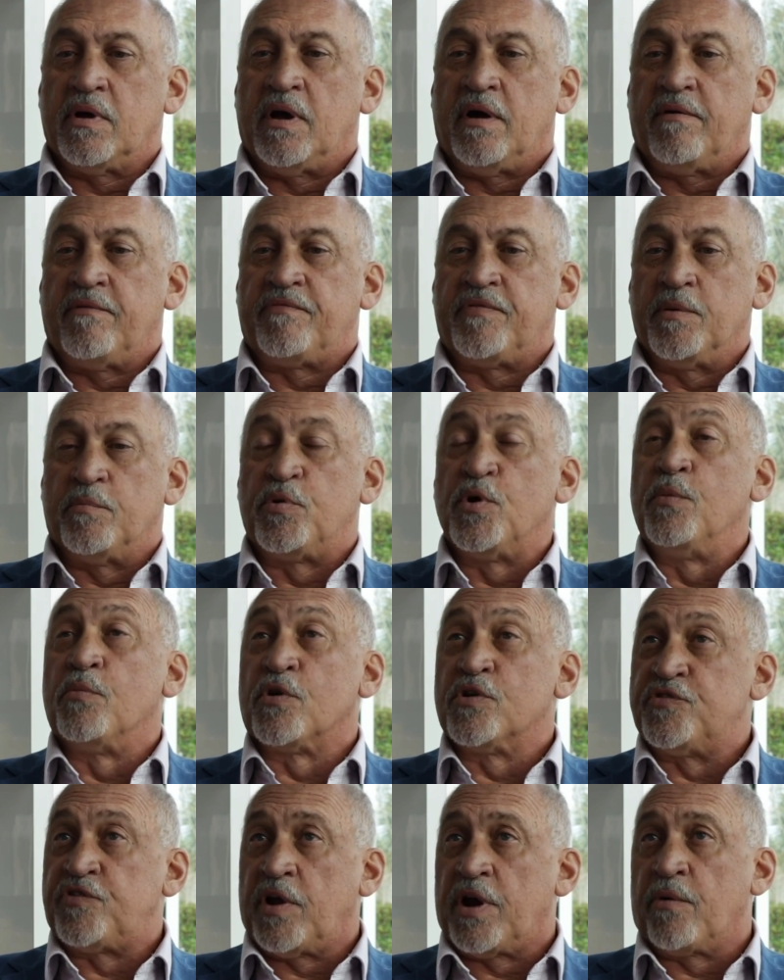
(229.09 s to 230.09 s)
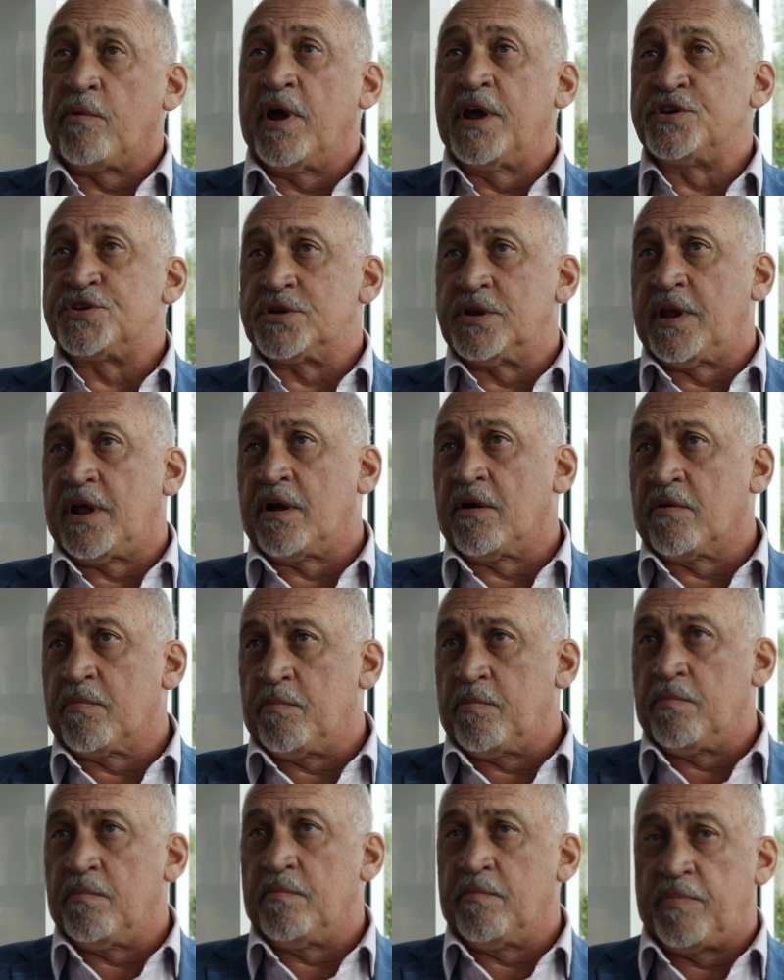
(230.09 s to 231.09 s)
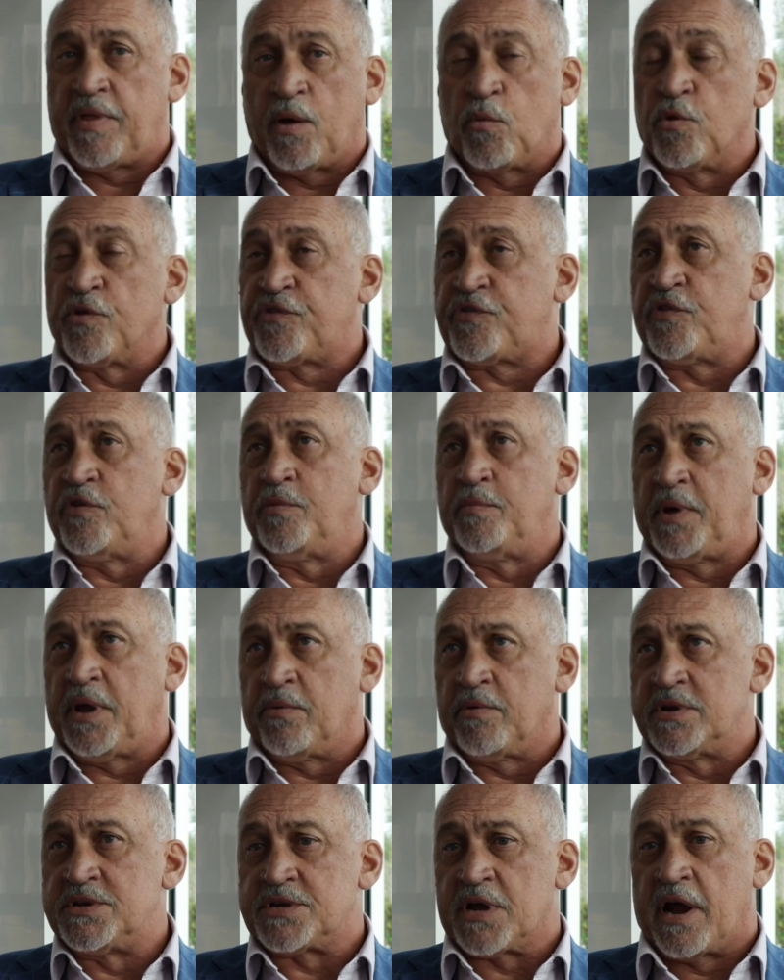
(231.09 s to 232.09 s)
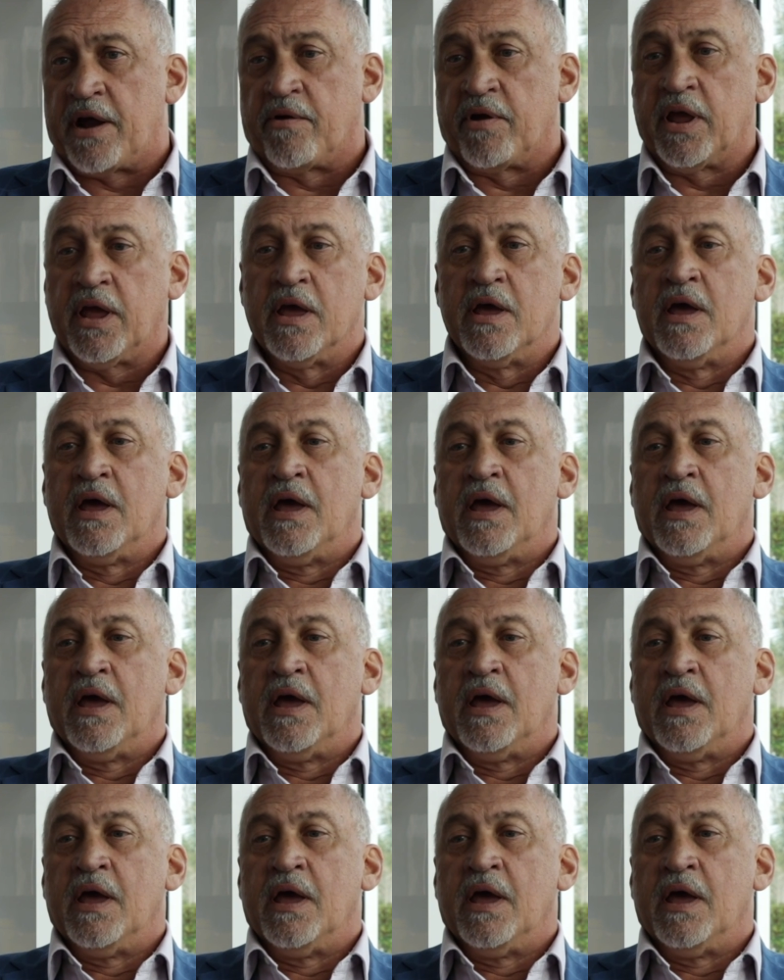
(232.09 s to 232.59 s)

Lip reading: of the boomer generation that will soon be retiring,